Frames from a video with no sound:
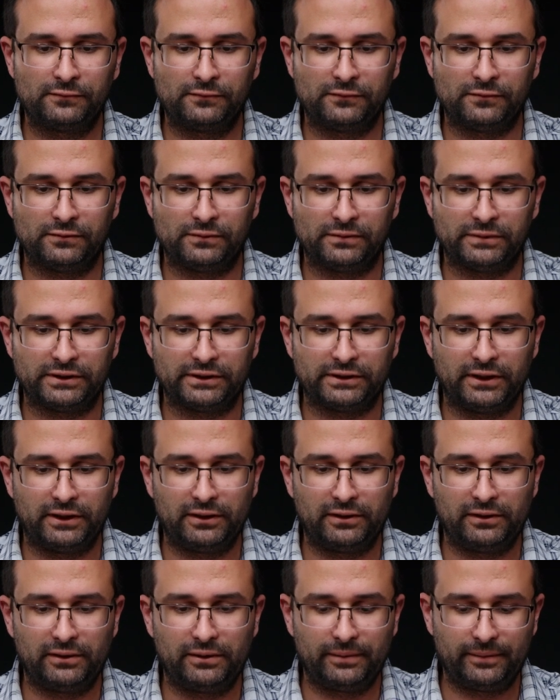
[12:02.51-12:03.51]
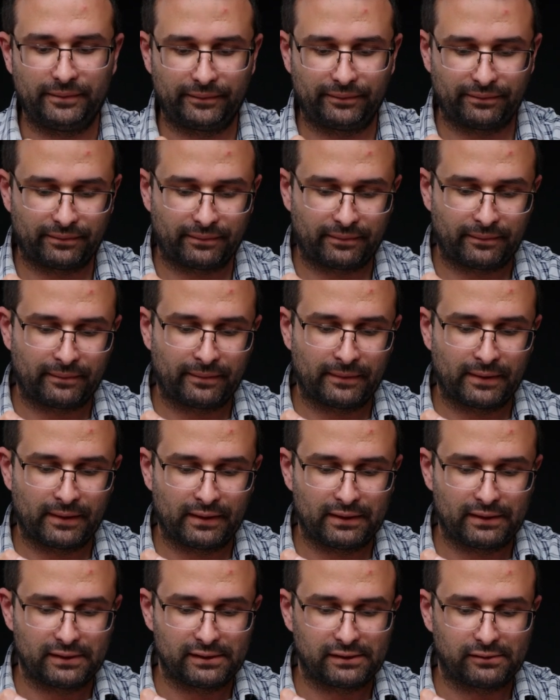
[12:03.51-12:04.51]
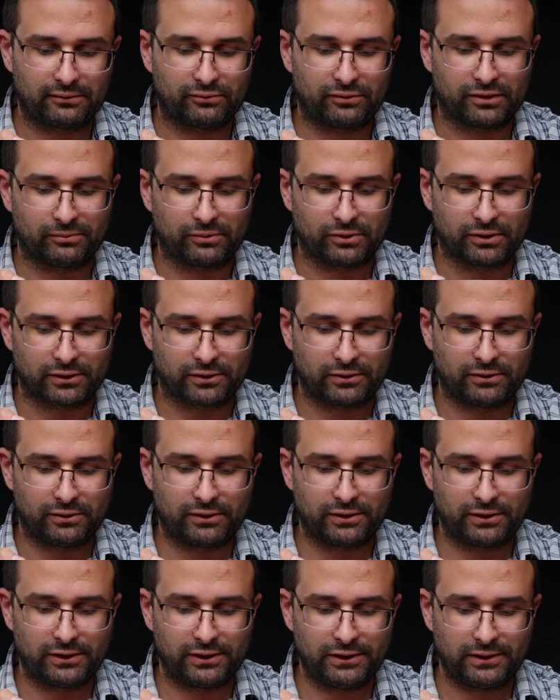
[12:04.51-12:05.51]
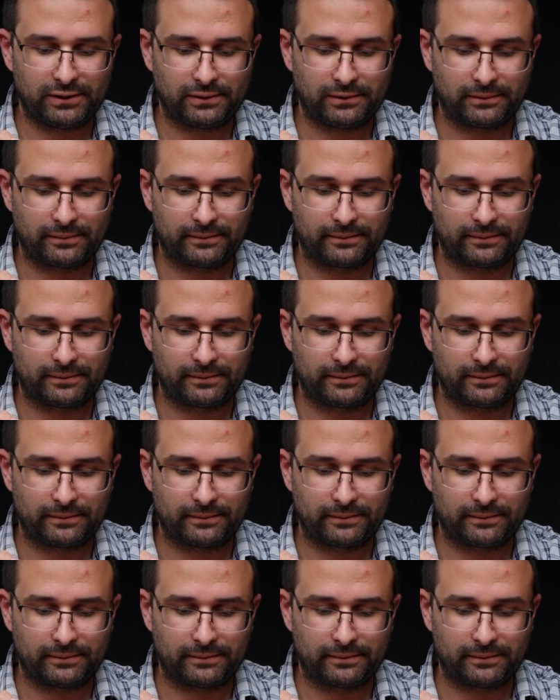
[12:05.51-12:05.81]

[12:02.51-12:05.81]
Here we go. One more quarter.